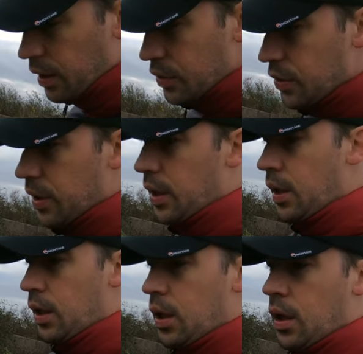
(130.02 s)
Country
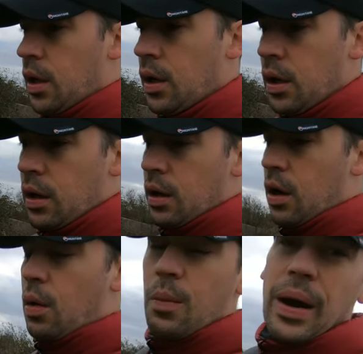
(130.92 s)

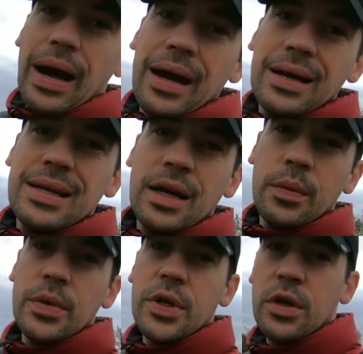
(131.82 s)
Compact
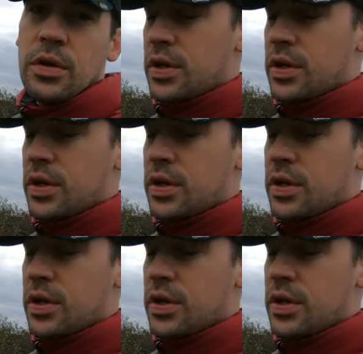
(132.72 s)
Helm 2.